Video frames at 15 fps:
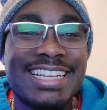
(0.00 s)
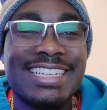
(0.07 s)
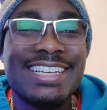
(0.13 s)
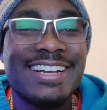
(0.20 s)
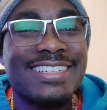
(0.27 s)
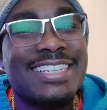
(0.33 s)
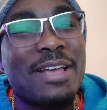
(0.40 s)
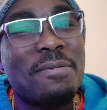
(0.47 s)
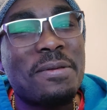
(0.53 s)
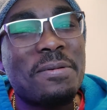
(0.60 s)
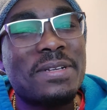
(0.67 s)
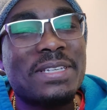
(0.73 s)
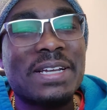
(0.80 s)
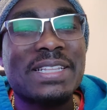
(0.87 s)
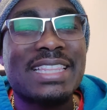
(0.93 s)
Y'all tell me
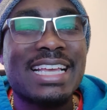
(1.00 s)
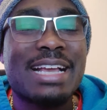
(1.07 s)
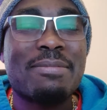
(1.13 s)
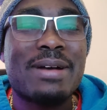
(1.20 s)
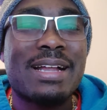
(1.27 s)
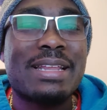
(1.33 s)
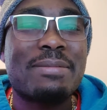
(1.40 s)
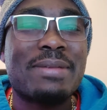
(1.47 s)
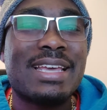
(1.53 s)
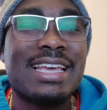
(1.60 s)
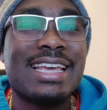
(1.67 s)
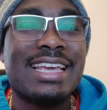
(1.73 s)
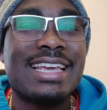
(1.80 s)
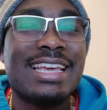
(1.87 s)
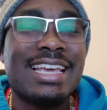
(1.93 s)
what y'all think about it,
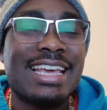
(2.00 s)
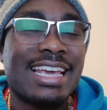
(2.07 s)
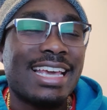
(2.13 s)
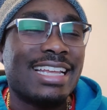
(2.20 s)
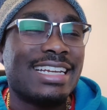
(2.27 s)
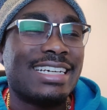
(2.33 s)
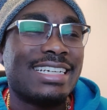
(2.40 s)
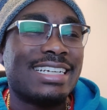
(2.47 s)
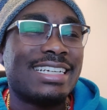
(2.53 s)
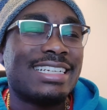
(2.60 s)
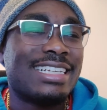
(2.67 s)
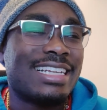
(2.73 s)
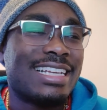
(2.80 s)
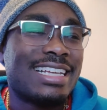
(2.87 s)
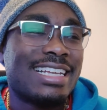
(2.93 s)
man. And
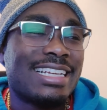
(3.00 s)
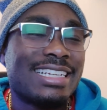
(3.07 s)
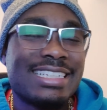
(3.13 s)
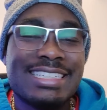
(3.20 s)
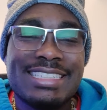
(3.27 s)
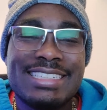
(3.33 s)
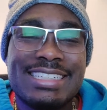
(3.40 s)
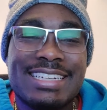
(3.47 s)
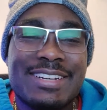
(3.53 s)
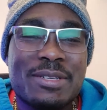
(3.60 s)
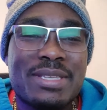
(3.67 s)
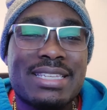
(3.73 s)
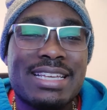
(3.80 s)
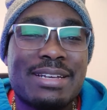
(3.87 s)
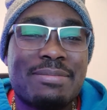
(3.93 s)

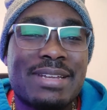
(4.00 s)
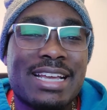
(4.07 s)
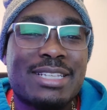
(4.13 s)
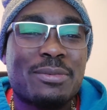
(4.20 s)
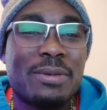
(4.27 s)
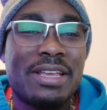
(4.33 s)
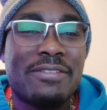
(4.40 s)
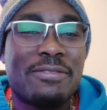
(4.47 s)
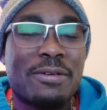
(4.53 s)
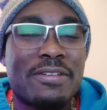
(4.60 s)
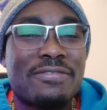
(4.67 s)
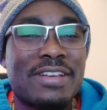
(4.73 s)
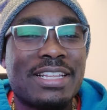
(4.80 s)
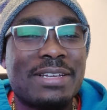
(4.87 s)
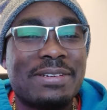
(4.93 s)
sub next week for a
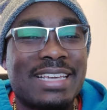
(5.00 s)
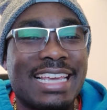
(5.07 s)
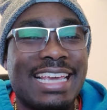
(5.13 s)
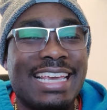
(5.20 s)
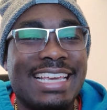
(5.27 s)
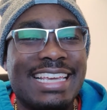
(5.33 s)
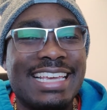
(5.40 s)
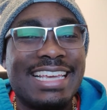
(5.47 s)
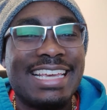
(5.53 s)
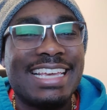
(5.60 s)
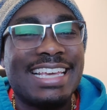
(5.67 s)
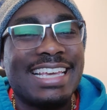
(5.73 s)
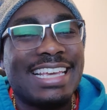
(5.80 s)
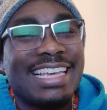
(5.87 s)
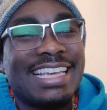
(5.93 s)
fellow geek.
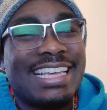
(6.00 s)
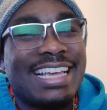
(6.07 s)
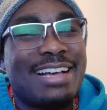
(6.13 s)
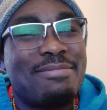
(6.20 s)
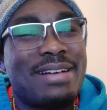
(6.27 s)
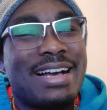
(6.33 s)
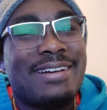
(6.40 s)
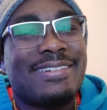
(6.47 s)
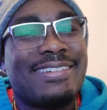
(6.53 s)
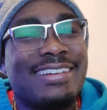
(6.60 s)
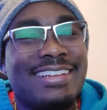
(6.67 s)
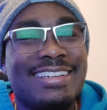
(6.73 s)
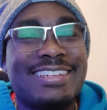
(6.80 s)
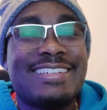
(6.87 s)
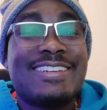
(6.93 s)
I'm out.
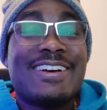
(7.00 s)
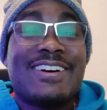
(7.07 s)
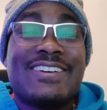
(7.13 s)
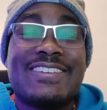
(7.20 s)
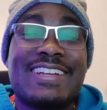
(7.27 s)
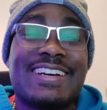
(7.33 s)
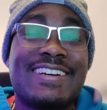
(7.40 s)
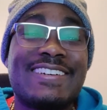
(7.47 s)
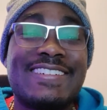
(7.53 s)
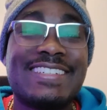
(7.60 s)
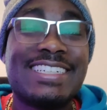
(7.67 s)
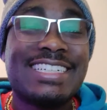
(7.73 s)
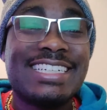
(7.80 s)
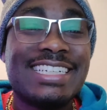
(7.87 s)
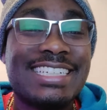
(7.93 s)
No.
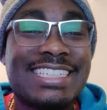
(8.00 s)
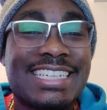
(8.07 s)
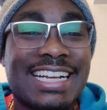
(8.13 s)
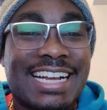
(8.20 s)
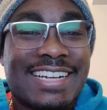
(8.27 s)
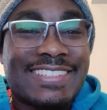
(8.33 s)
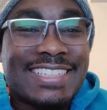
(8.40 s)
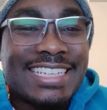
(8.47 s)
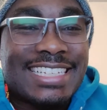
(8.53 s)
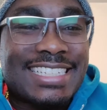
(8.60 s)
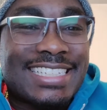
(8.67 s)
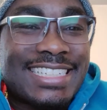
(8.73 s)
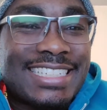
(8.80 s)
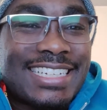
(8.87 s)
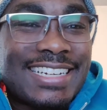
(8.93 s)
Check out
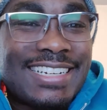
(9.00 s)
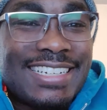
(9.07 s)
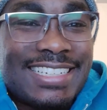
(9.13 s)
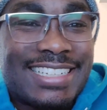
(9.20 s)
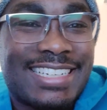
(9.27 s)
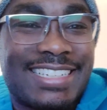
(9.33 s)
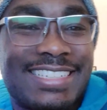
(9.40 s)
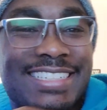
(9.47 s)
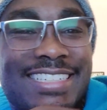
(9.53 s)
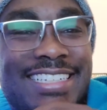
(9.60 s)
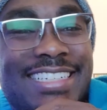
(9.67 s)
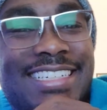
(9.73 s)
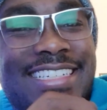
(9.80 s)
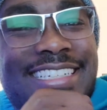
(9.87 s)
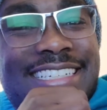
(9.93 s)
this shirt though,
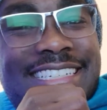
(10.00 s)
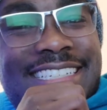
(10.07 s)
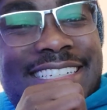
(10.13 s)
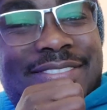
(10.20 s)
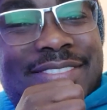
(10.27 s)
yeah.